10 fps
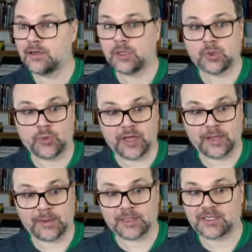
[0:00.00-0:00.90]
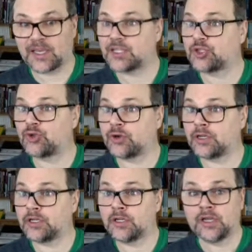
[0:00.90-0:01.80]
create the
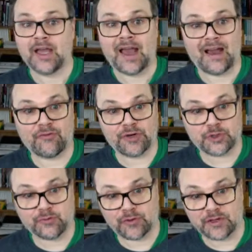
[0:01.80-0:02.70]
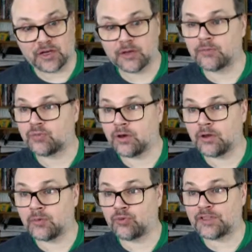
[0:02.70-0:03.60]
centroid, average over
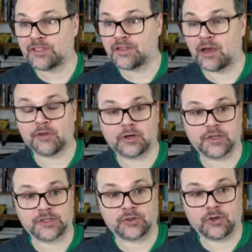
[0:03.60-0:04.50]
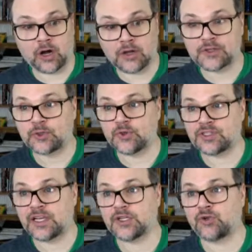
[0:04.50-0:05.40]
the points in the other cluster, also a
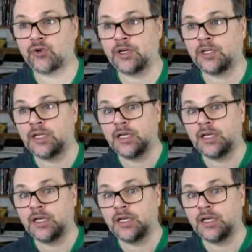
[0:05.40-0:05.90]
centroid,